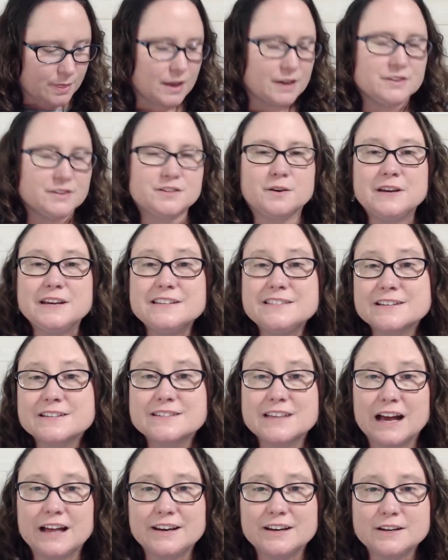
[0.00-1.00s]
So he's
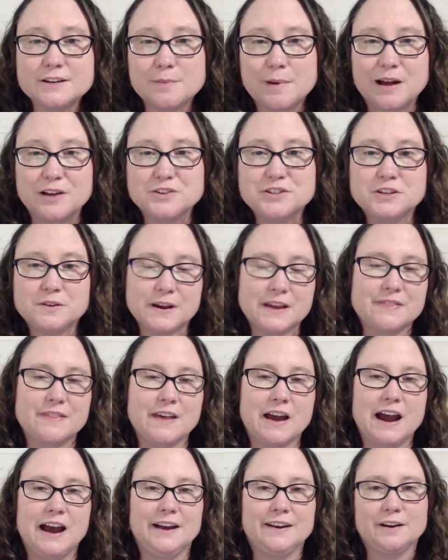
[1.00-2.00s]
excited about doing
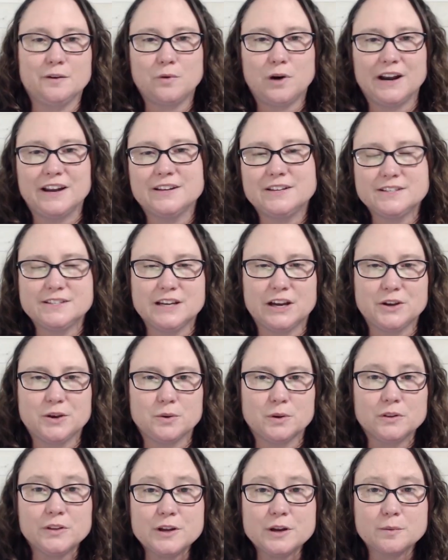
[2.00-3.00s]
that, and I wanted to tell you a
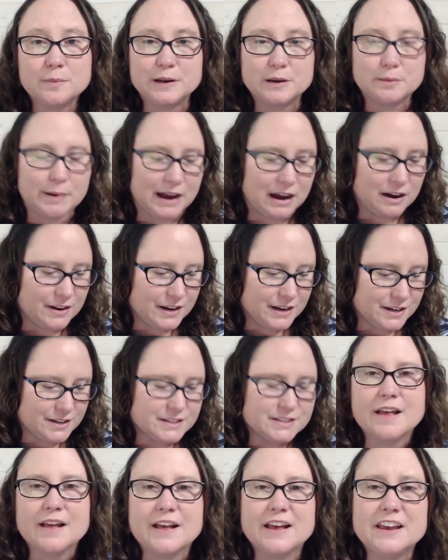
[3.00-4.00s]
little bit about it,
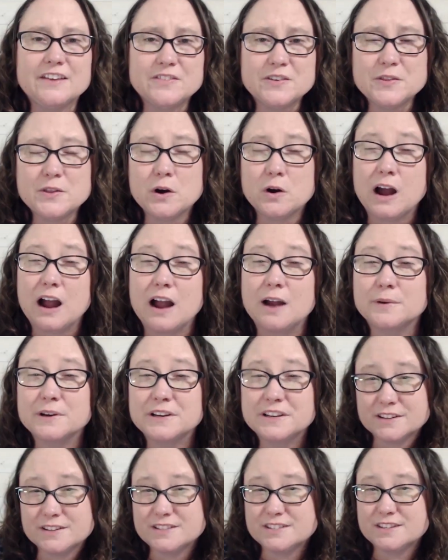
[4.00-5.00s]
even though I would
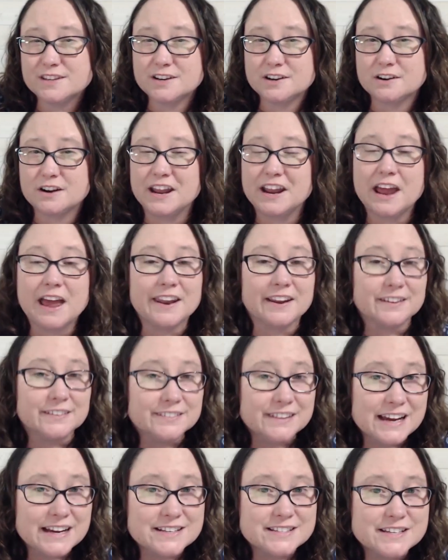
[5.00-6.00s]
consider it an
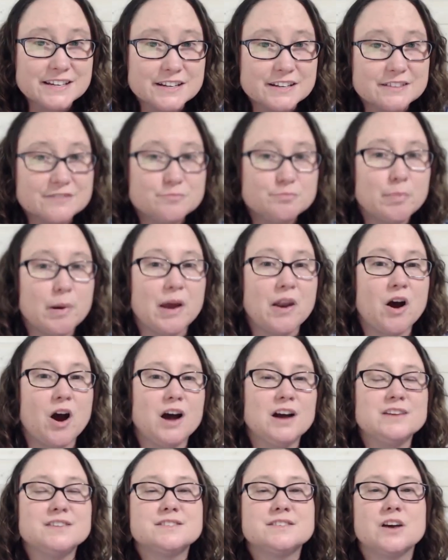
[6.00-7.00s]
elective, but
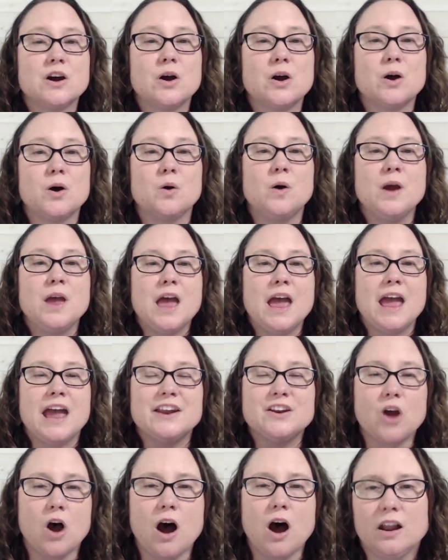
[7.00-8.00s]
also
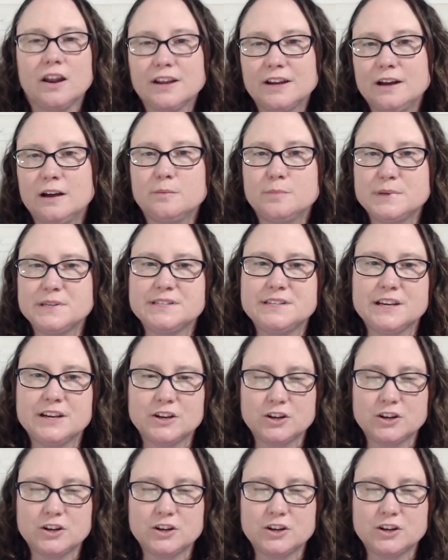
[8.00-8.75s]
an all-encompassing